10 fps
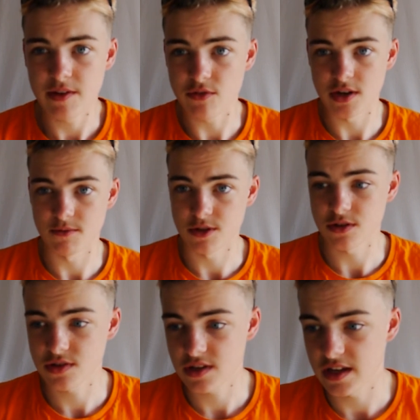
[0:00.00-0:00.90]
They've got
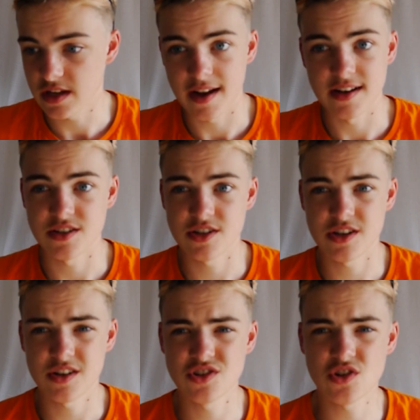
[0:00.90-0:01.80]
Lewandowski, and
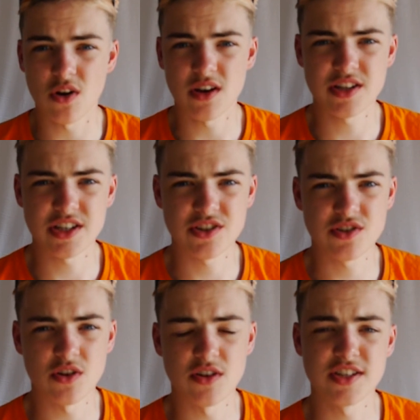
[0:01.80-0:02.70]
Scotland has
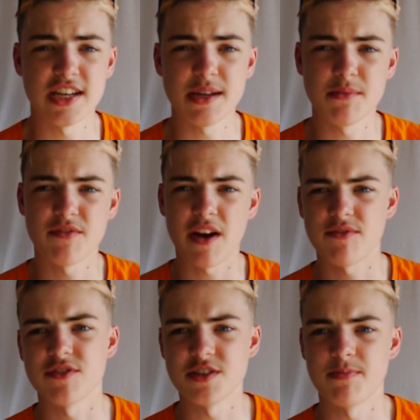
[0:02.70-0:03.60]
got a team of
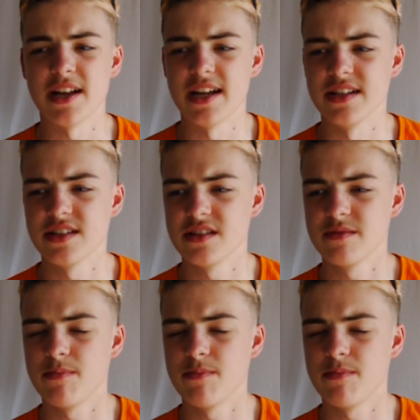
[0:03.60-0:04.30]
average players.